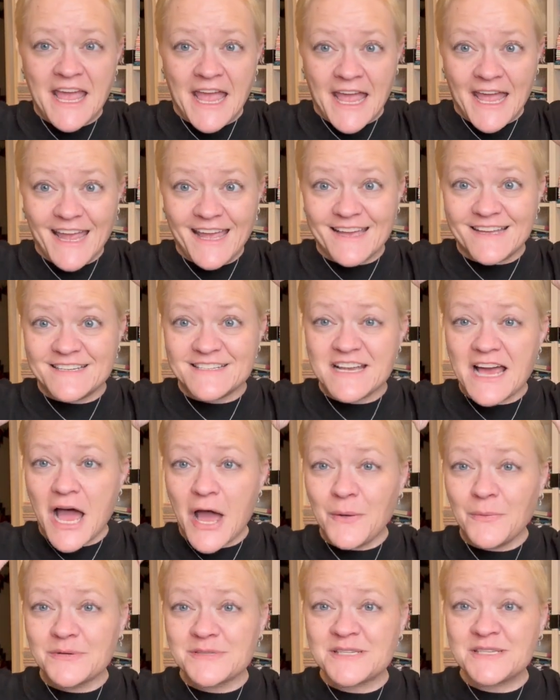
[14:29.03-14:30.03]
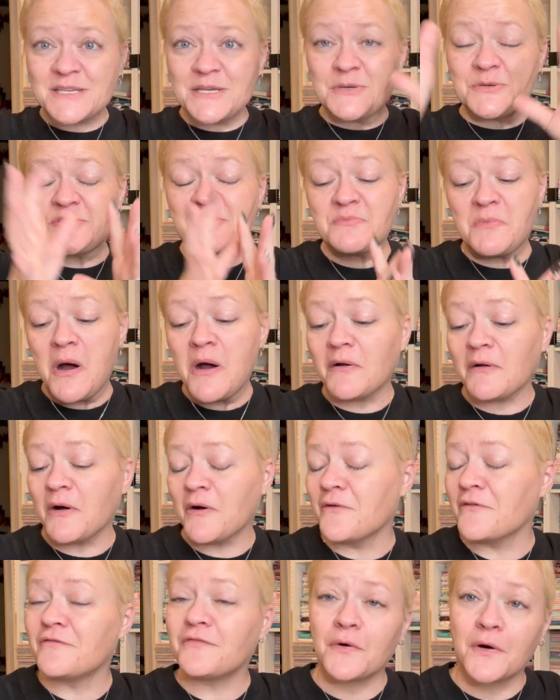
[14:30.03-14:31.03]
And I will see you
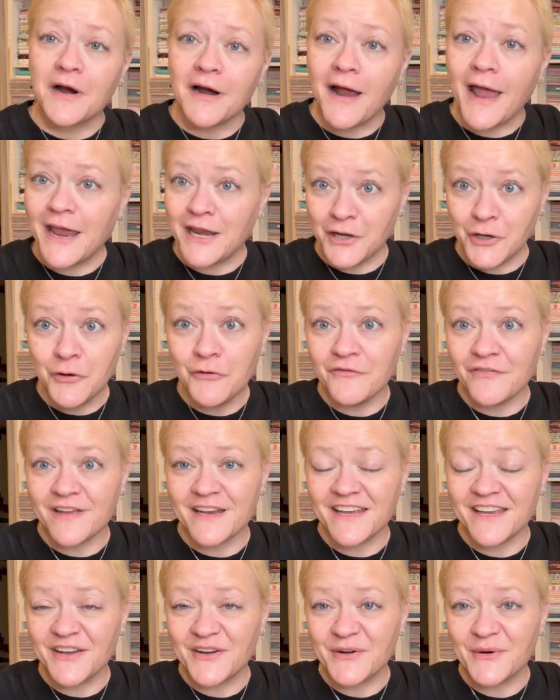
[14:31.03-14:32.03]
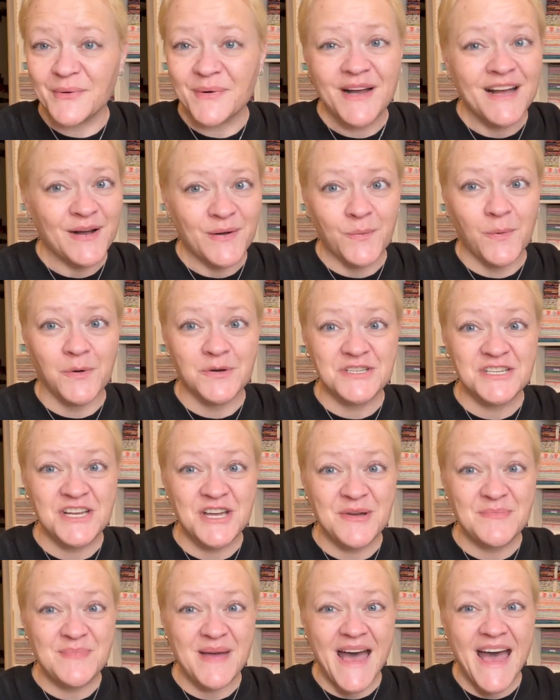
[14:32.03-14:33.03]
tomorrow for a new video. Won't you
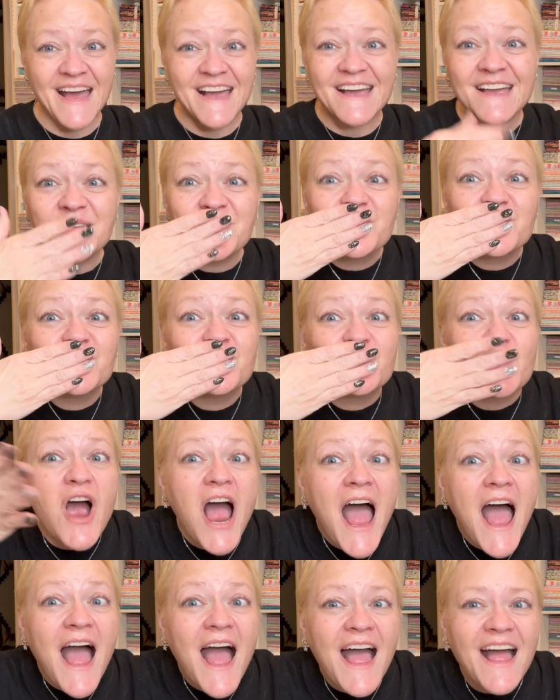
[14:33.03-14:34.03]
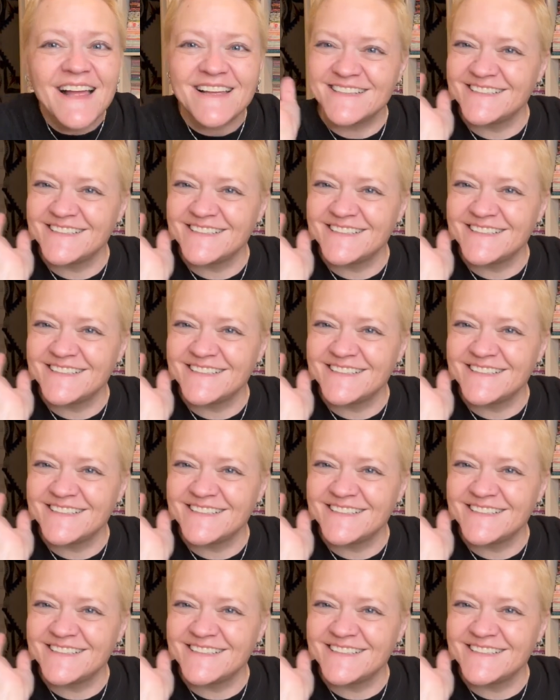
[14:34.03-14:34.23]
come back? Mwah!